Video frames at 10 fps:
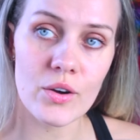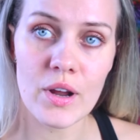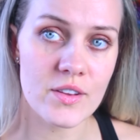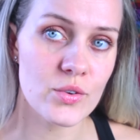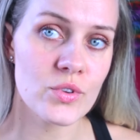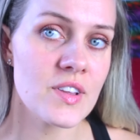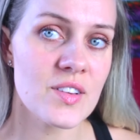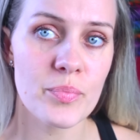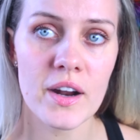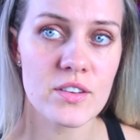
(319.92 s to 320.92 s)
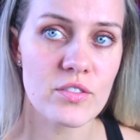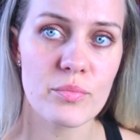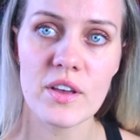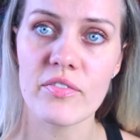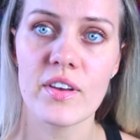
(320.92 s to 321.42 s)
Alright, so this part of
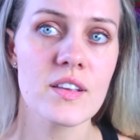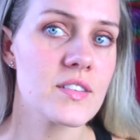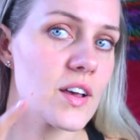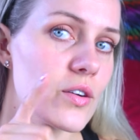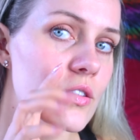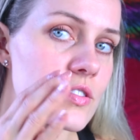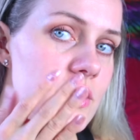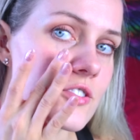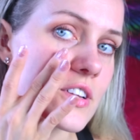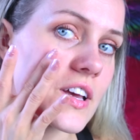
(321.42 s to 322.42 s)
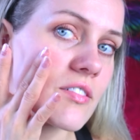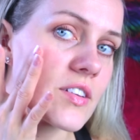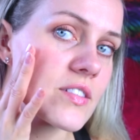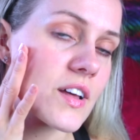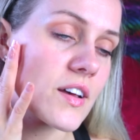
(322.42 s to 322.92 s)
my face I already shave,
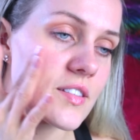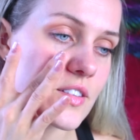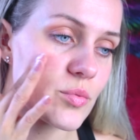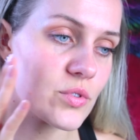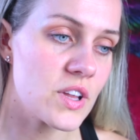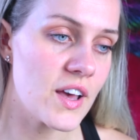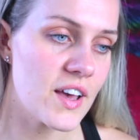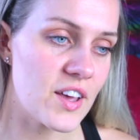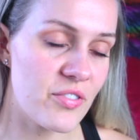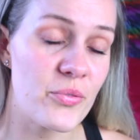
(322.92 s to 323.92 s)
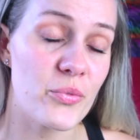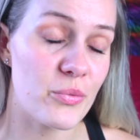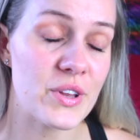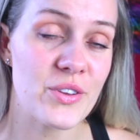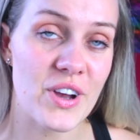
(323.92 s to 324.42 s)
it's nice and smooth. If
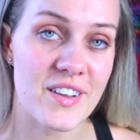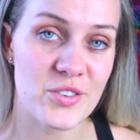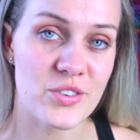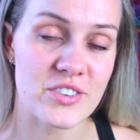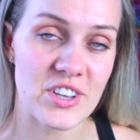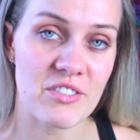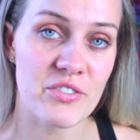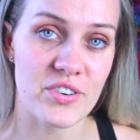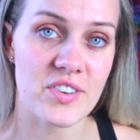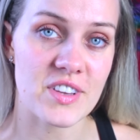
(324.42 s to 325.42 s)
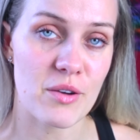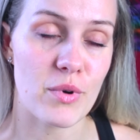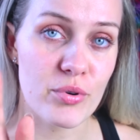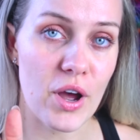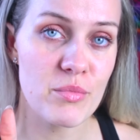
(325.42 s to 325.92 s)
When you guys gonna shave a first time,
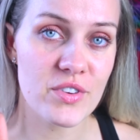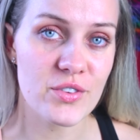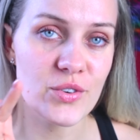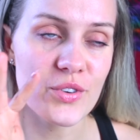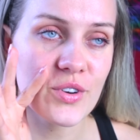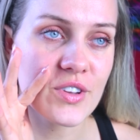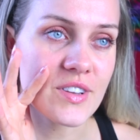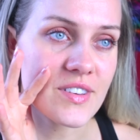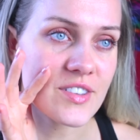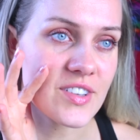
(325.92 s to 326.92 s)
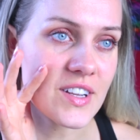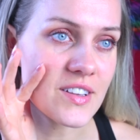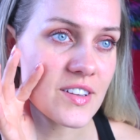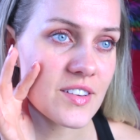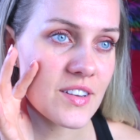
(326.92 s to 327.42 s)
I promise you, you're gonna touch like
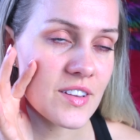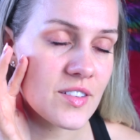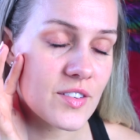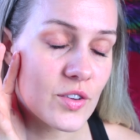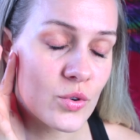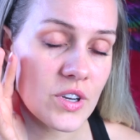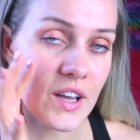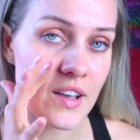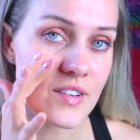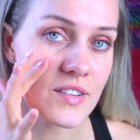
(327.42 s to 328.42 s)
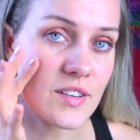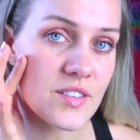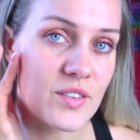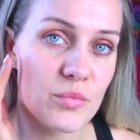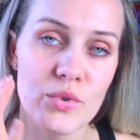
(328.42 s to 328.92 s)
this. It's so nice and
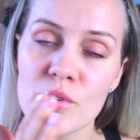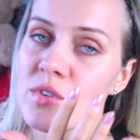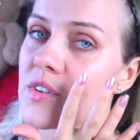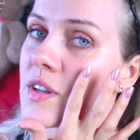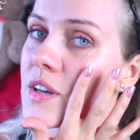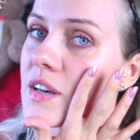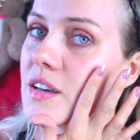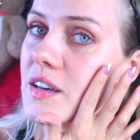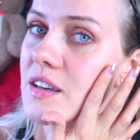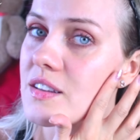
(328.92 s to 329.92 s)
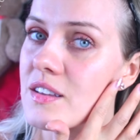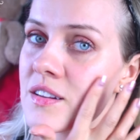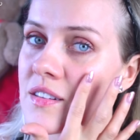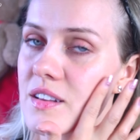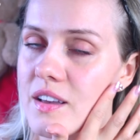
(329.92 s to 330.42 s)
smooth. And
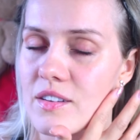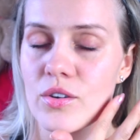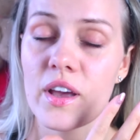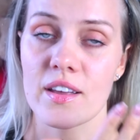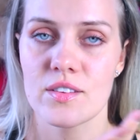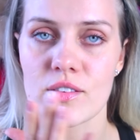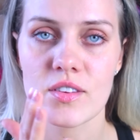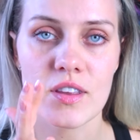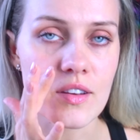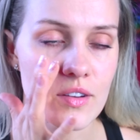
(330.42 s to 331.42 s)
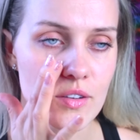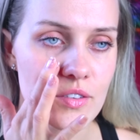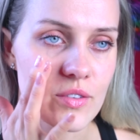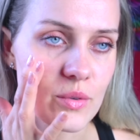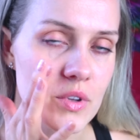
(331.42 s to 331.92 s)
here is like, okay, it's your skin, you know,
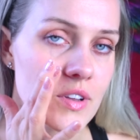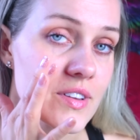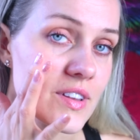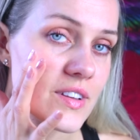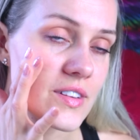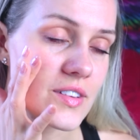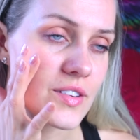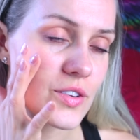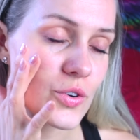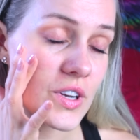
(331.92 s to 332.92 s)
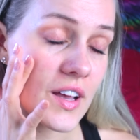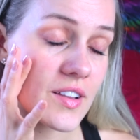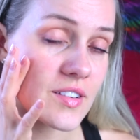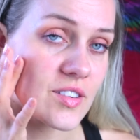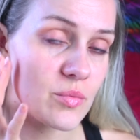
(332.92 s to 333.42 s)
it's normal. And it's so
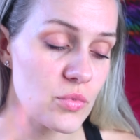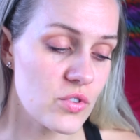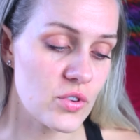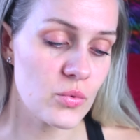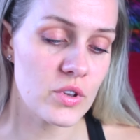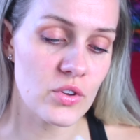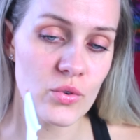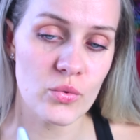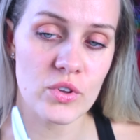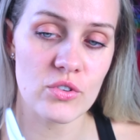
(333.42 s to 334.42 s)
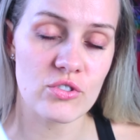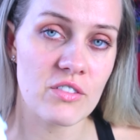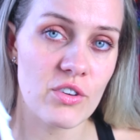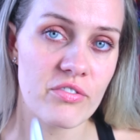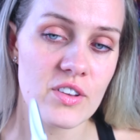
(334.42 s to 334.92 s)
nice and smooth. So when you when you
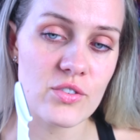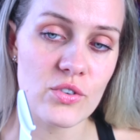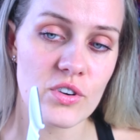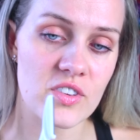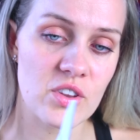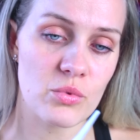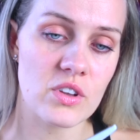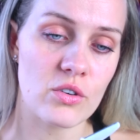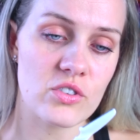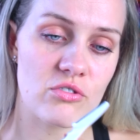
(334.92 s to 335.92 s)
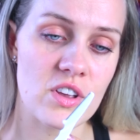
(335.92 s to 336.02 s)
shave your face, you're gonna see with on the